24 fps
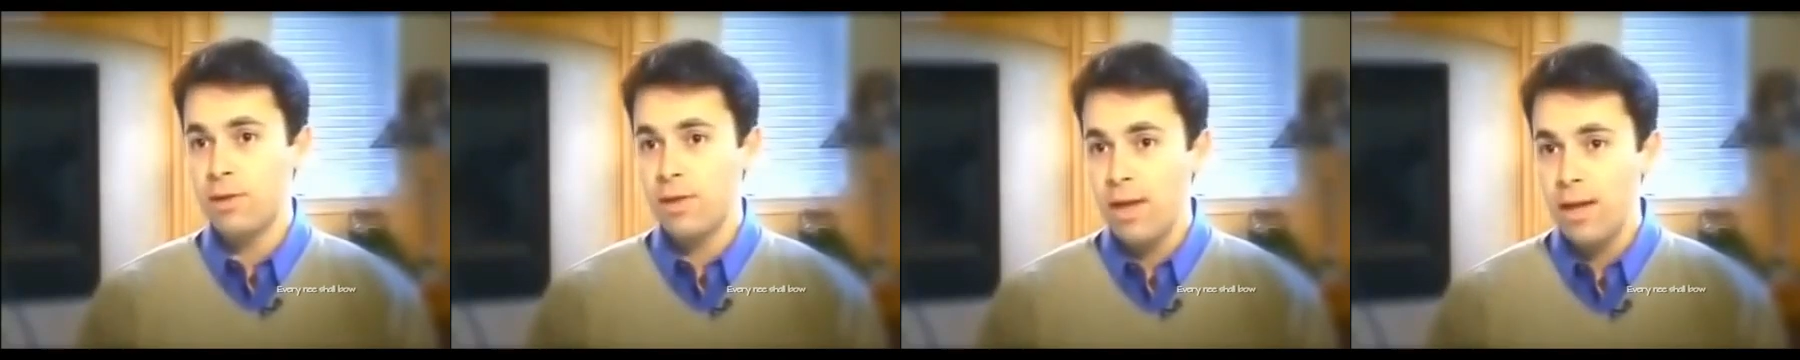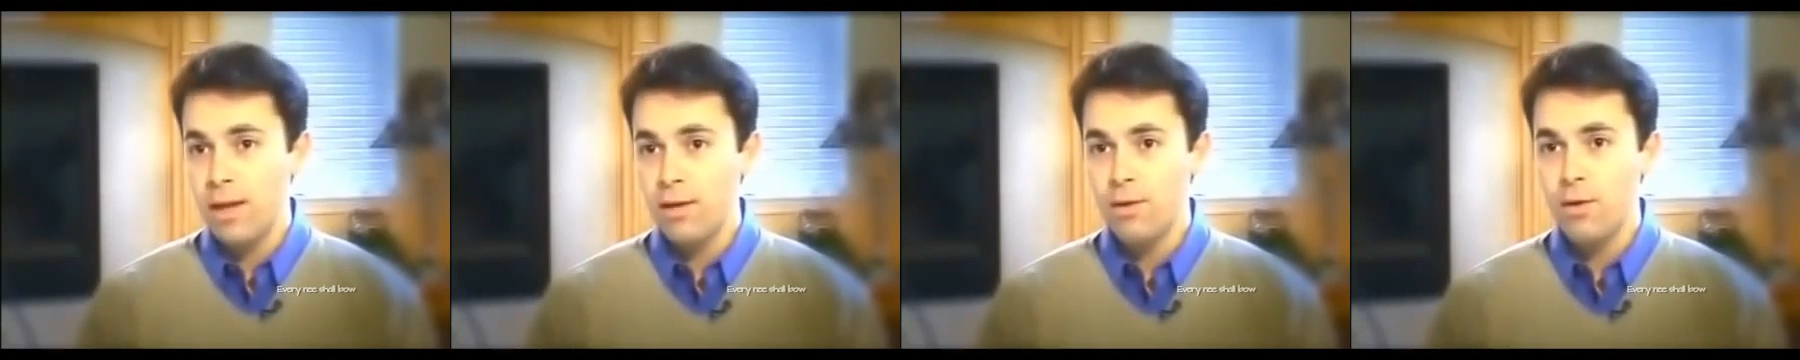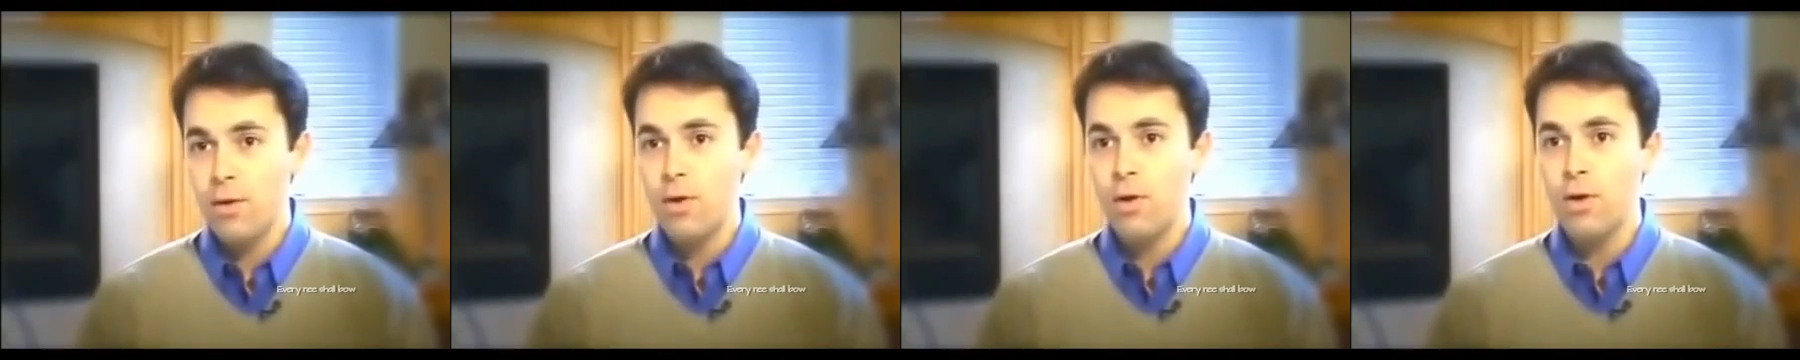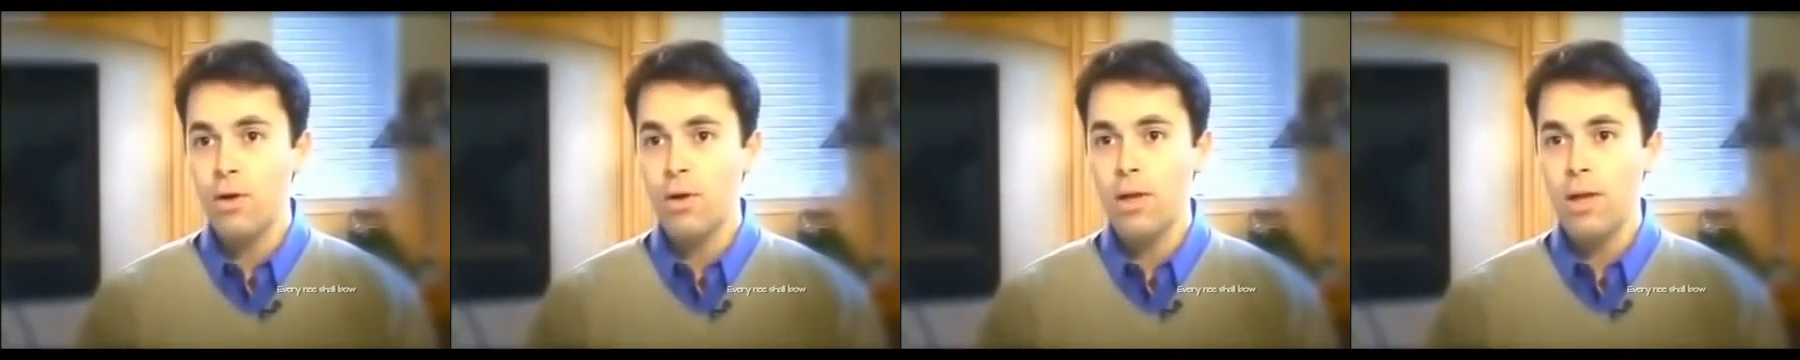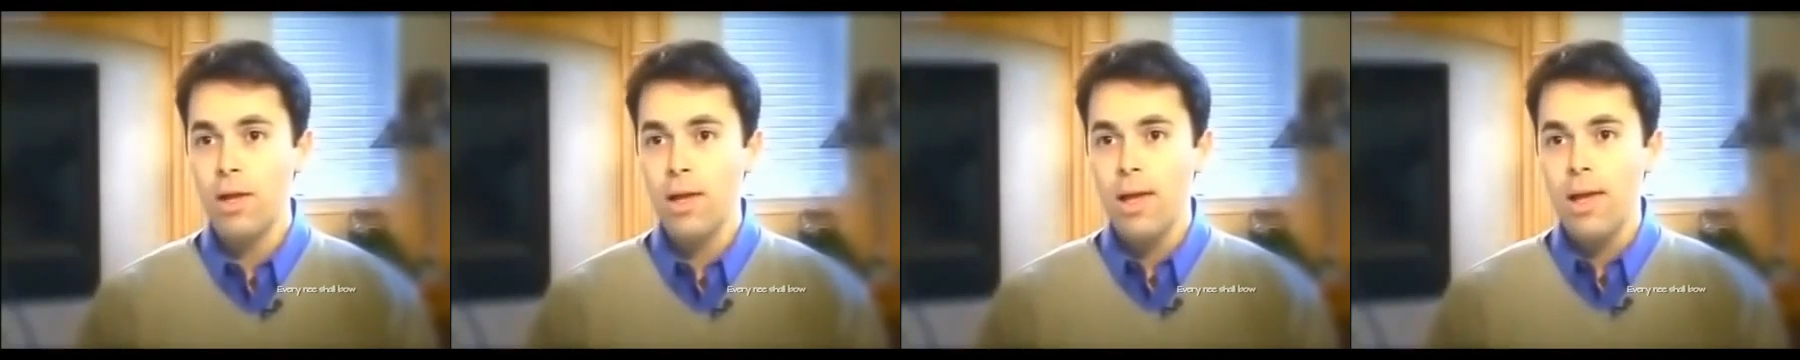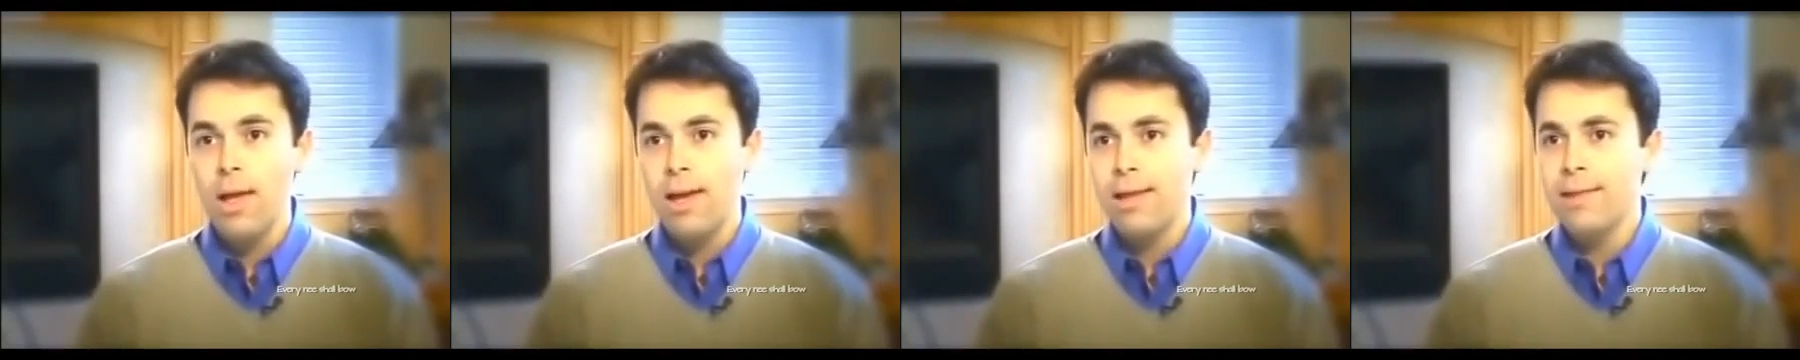drink alcohol.
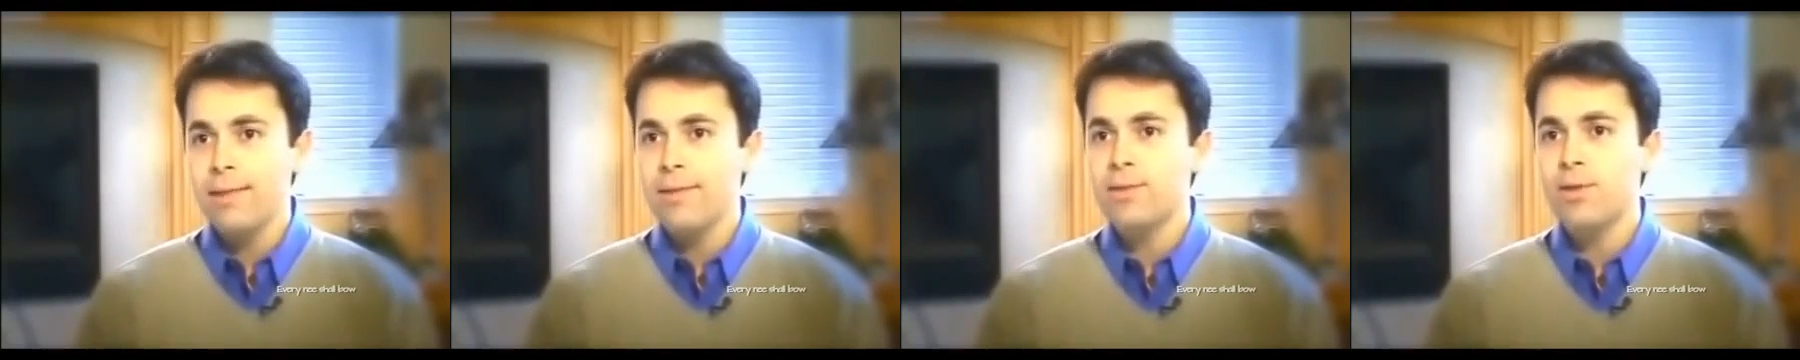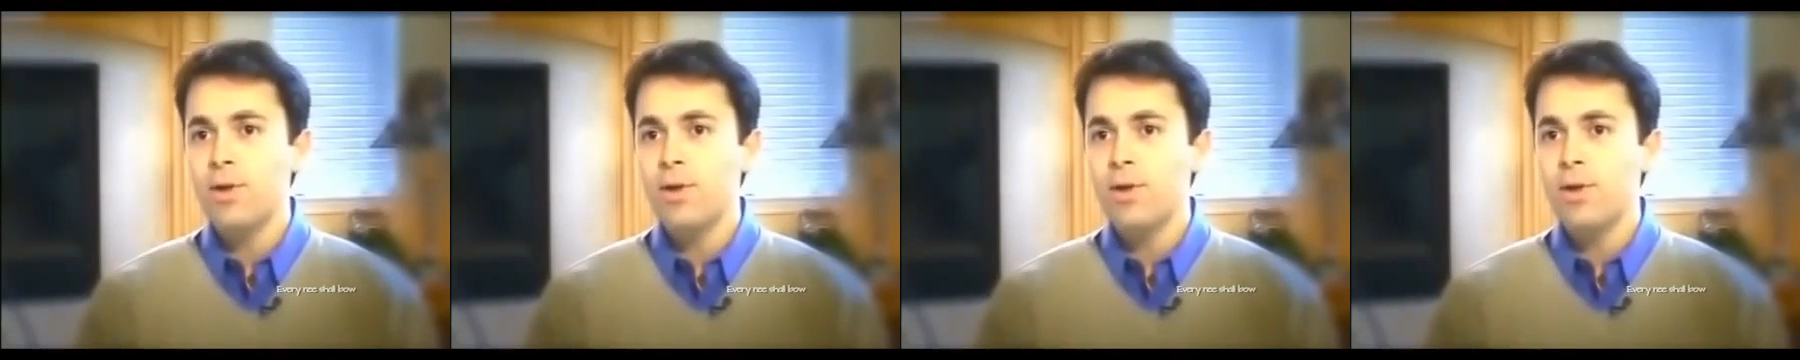And